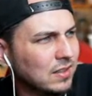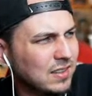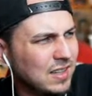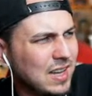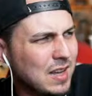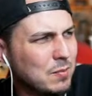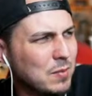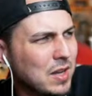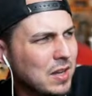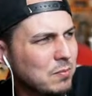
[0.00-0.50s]

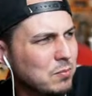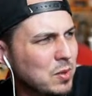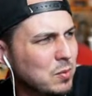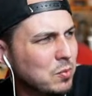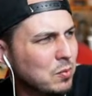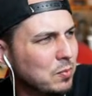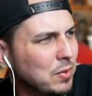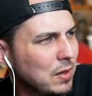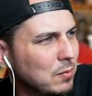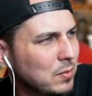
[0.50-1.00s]
Yeah, man,
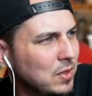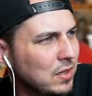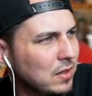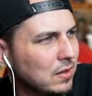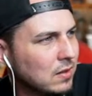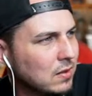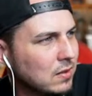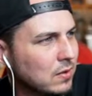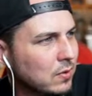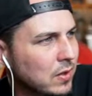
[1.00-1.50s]
people pay me
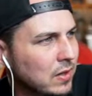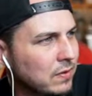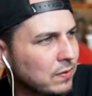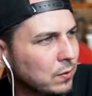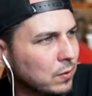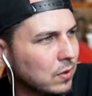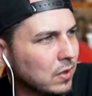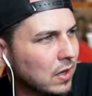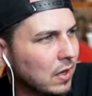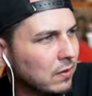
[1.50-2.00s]

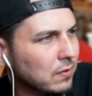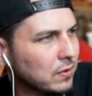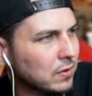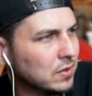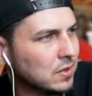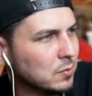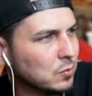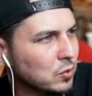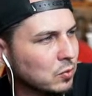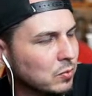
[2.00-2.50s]
4K for
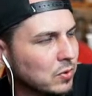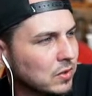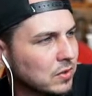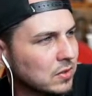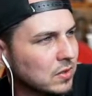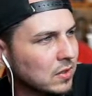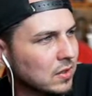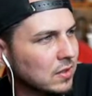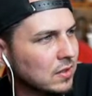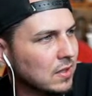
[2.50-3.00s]
simple
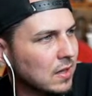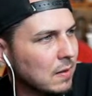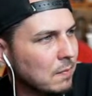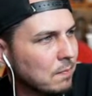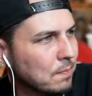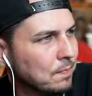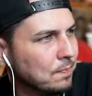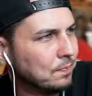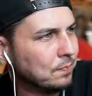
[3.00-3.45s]
builds all the time.